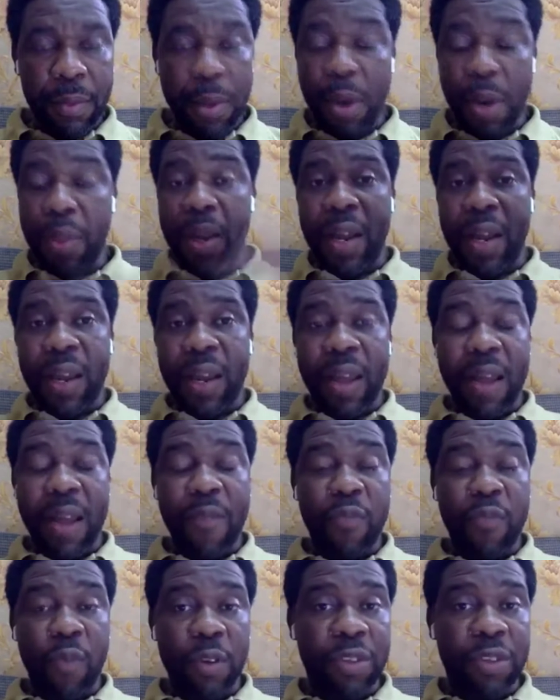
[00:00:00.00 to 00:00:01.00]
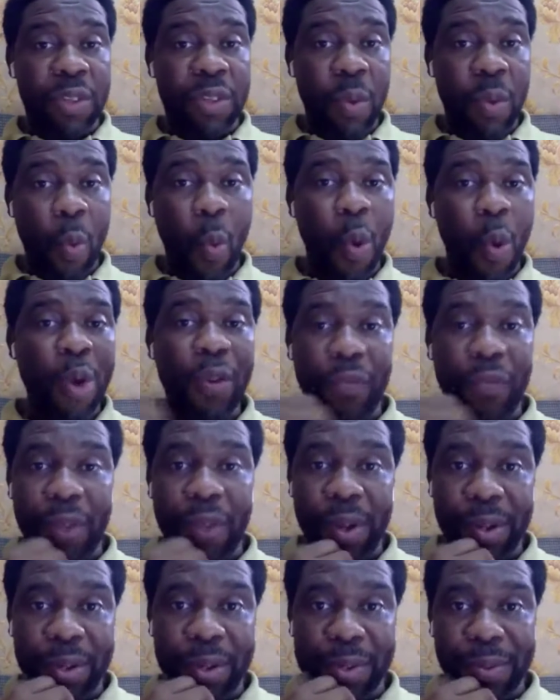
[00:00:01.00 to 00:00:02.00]
The only thing I had was the word
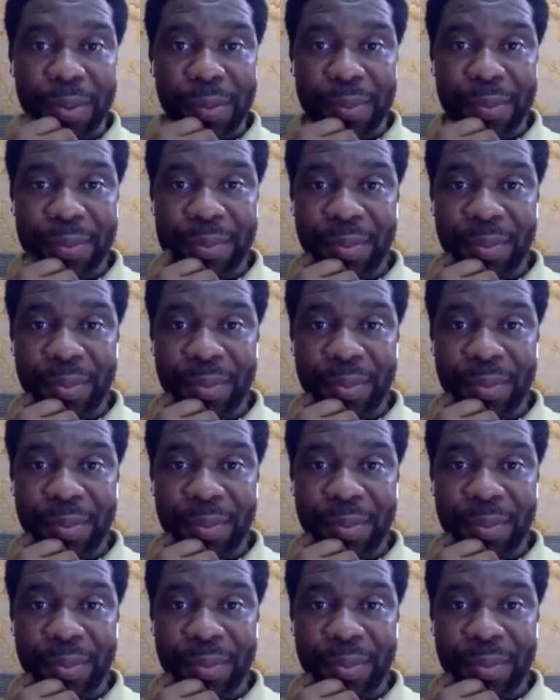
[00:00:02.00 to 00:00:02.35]
of God.